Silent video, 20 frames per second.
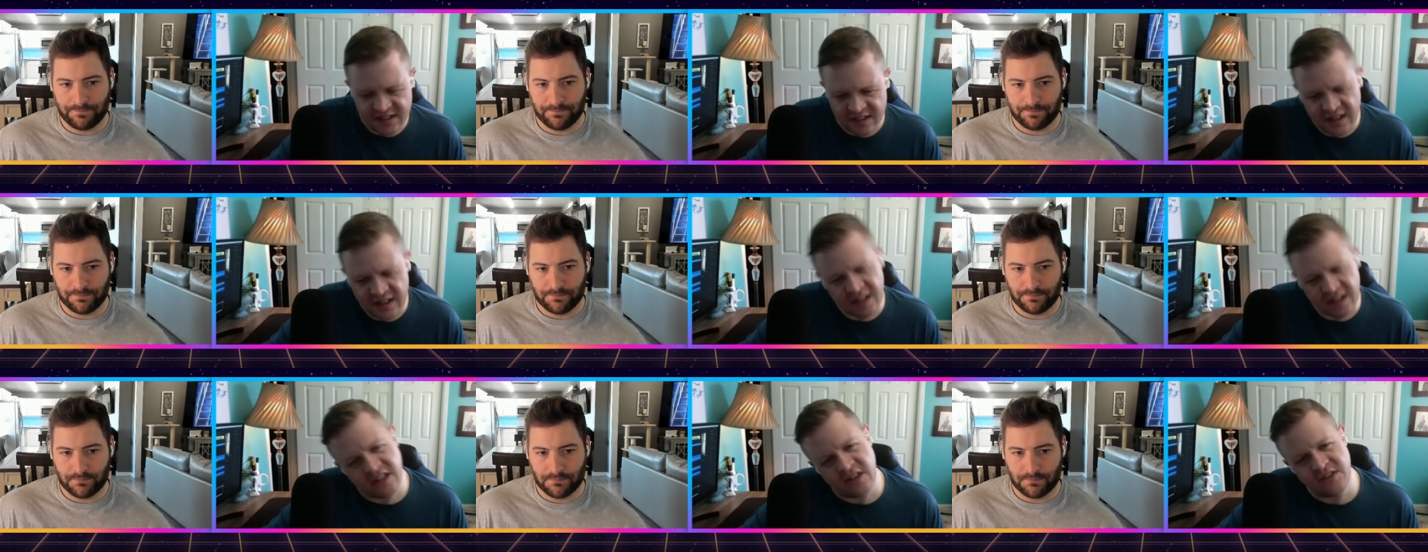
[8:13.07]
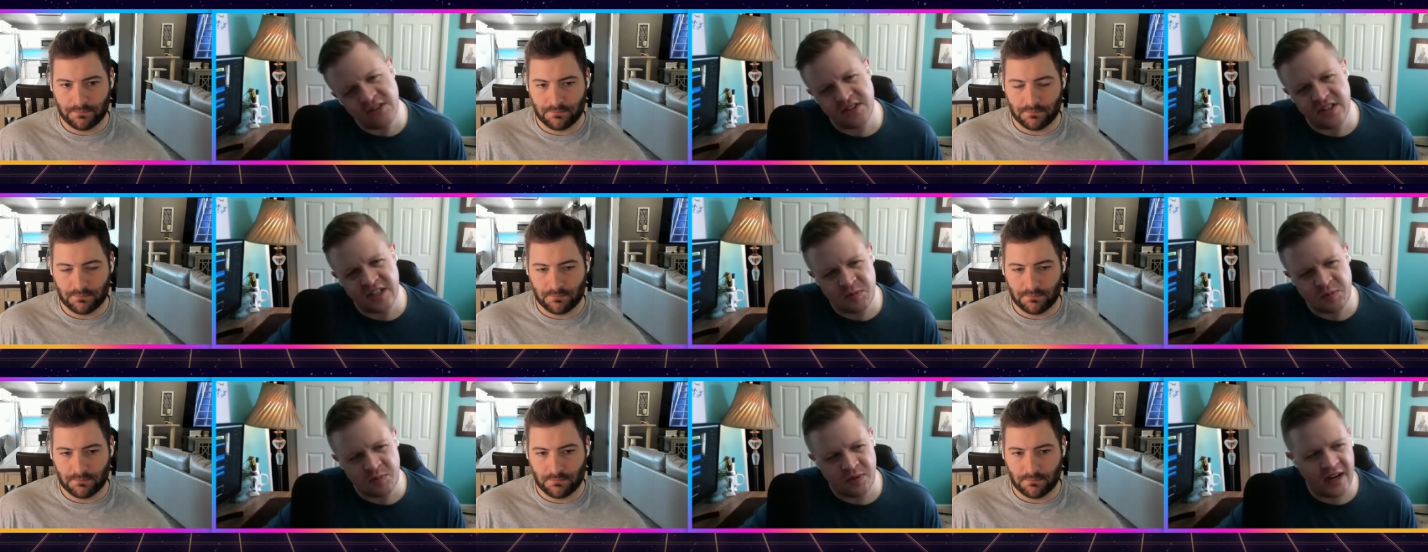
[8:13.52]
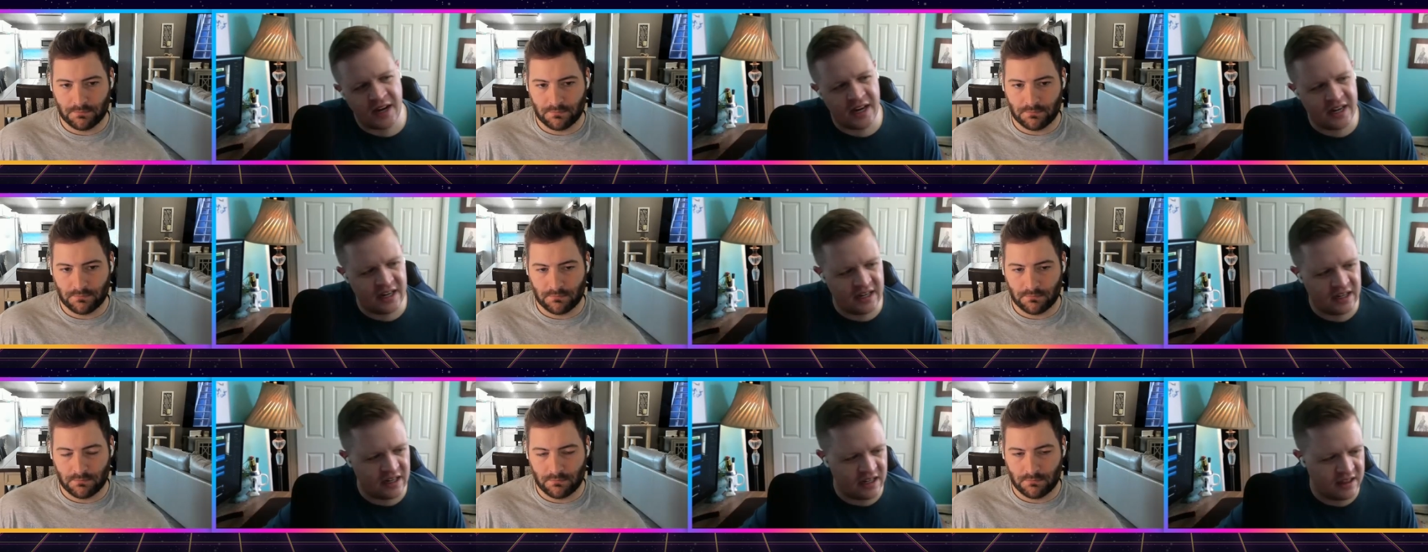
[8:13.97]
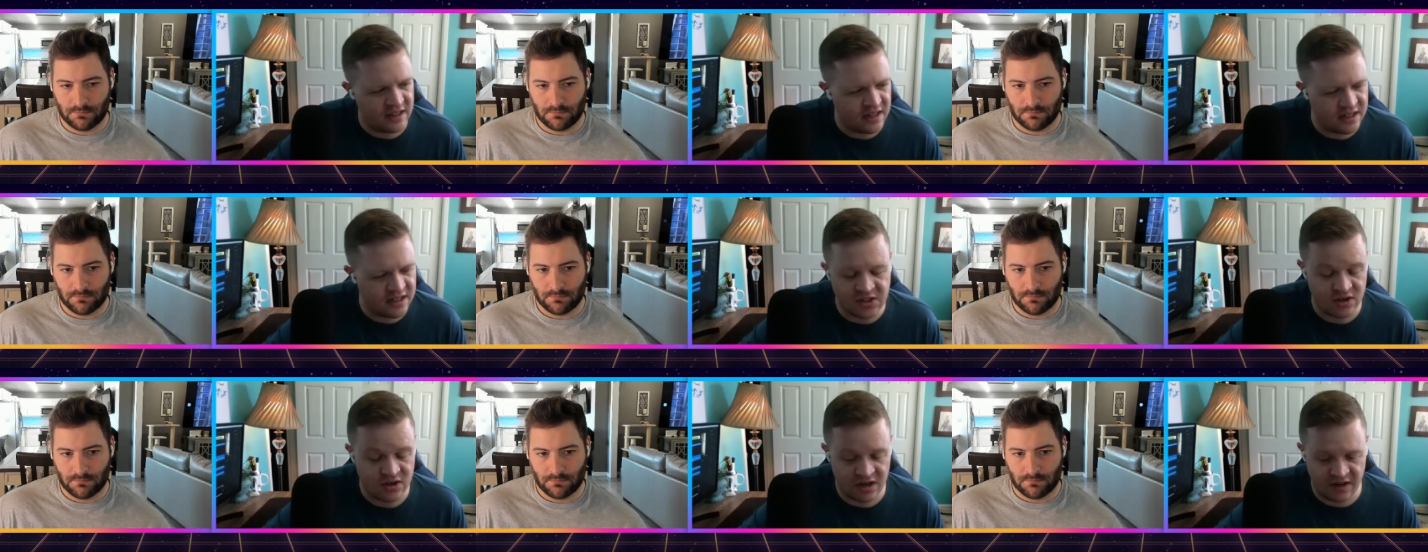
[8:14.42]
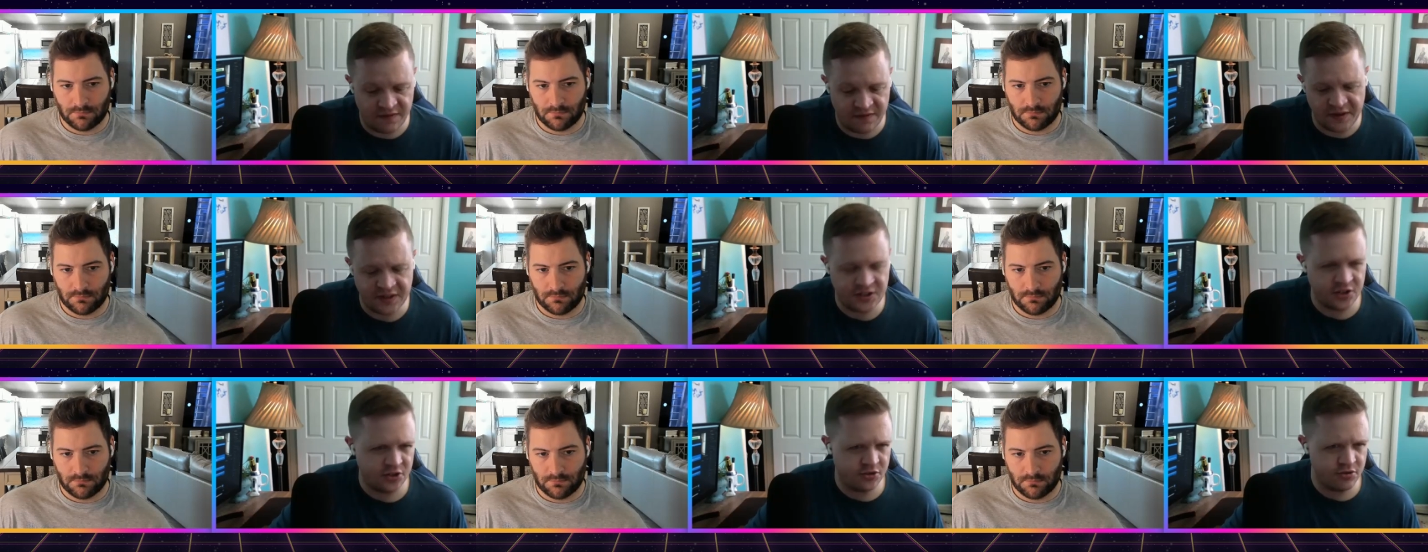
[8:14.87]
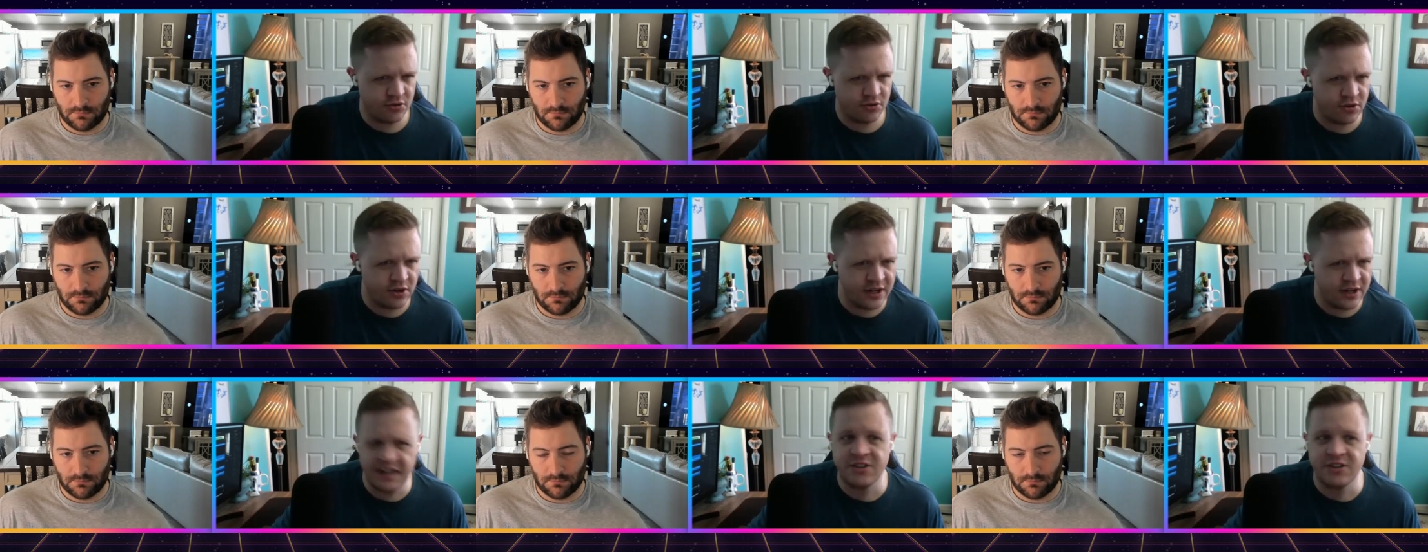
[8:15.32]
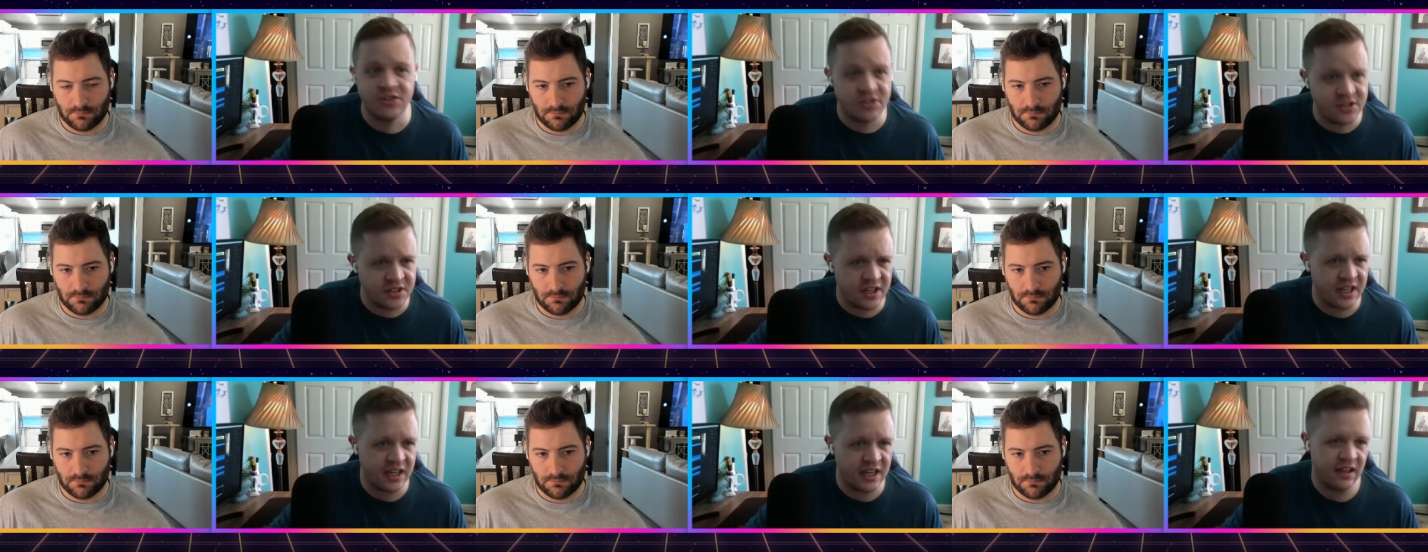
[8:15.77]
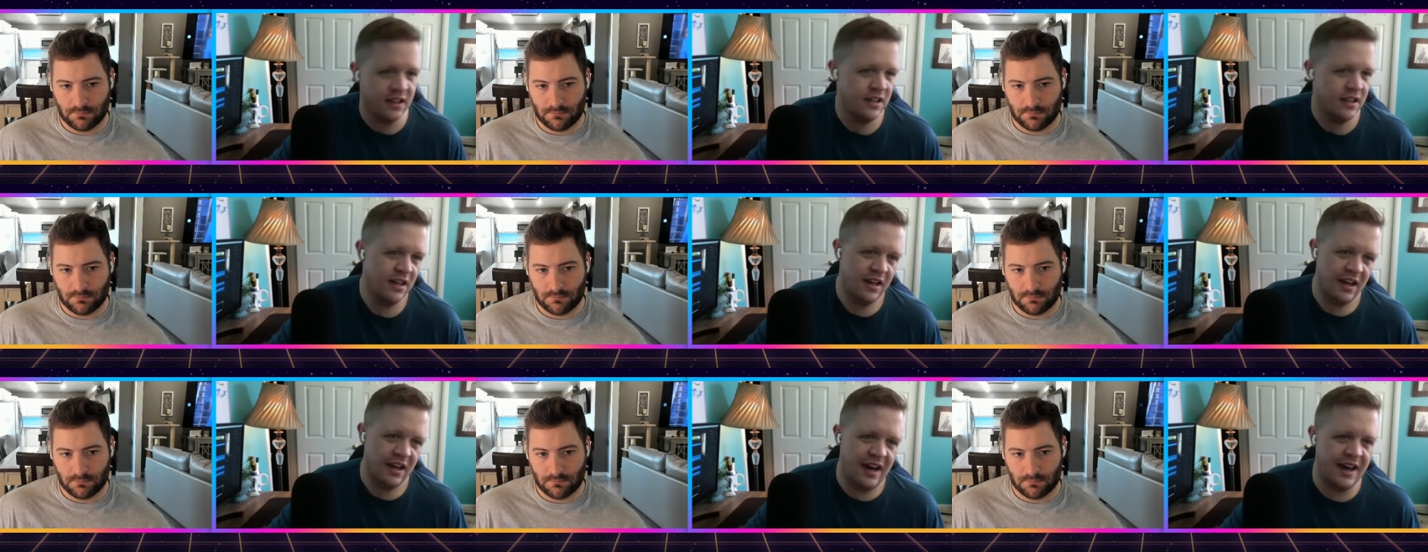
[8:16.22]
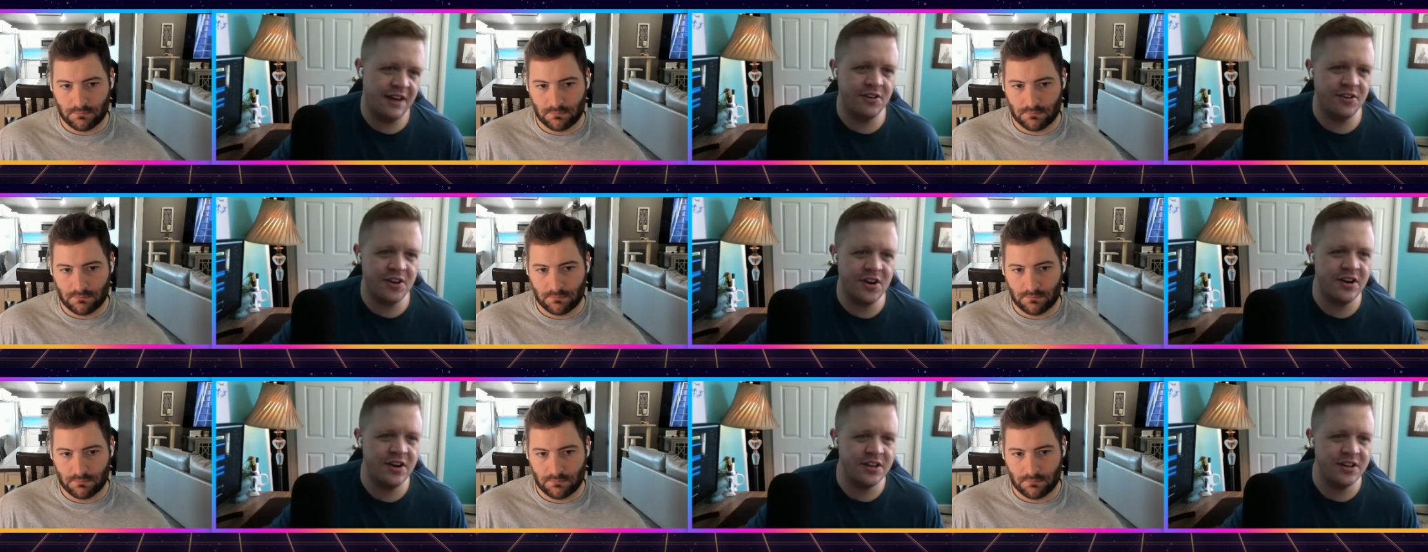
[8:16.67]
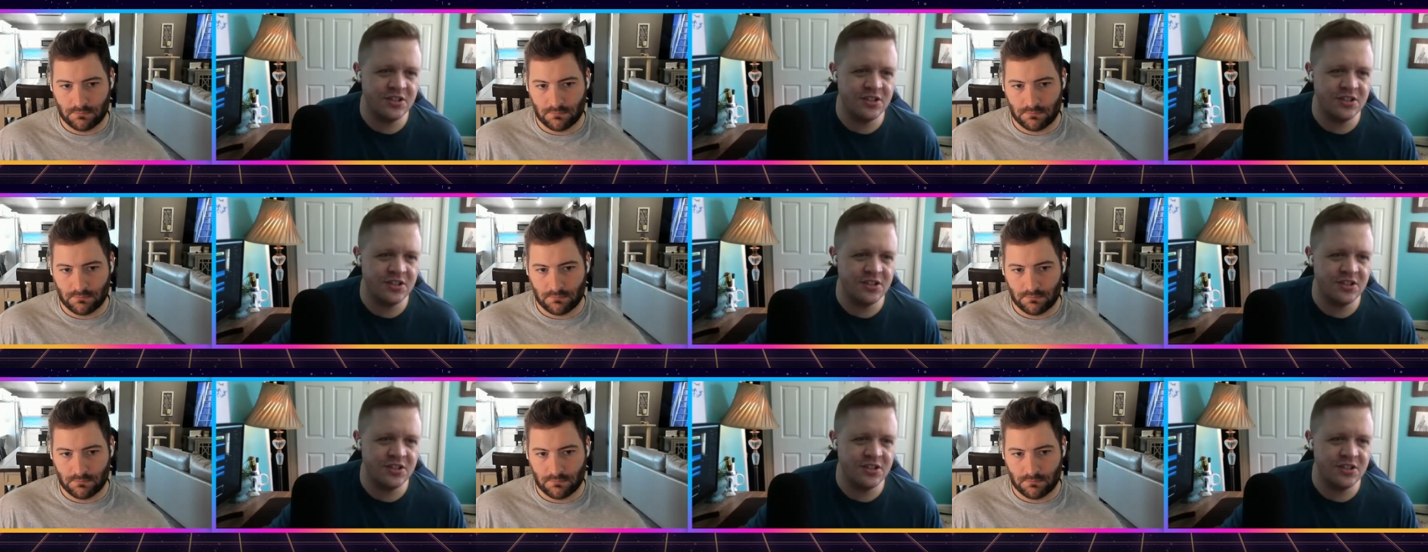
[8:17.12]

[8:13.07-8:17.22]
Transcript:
Speaker 1: And then he goes to this planet and then he's trying to fix a droid. And it's just like, I don't know. It